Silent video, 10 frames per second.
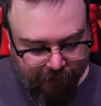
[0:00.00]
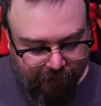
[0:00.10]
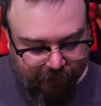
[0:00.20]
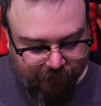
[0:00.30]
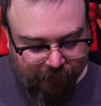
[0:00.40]

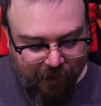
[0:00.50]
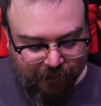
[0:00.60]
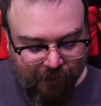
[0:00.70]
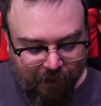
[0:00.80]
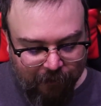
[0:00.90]
And it is
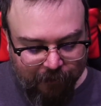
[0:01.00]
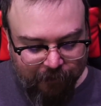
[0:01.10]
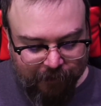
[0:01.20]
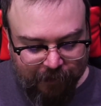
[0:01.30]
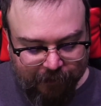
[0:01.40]
strange that,
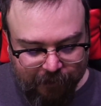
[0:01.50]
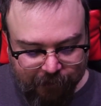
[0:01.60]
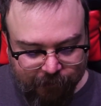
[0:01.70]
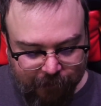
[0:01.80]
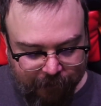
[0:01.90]
although it takes
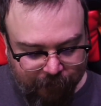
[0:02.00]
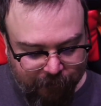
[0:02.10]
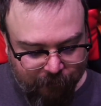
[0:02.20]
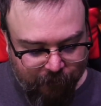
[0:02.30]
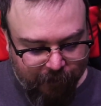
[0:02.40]
years of
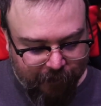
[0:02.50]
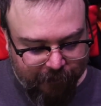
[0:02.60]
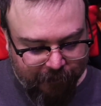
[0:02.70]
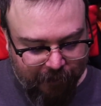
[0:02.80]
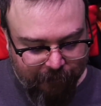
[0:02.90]
effort and work
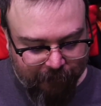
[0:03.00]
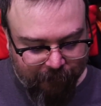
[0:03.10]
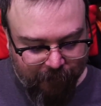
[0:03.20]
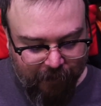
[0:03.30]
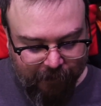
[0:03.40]
and scheming
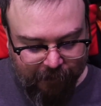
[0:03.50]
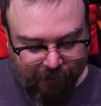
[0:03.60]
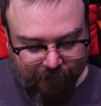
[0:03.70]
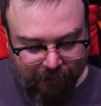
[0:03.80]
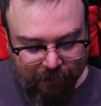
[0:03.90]
for a god to
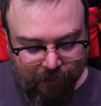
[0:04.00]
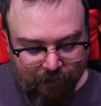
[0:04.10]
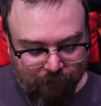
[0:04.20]
get there,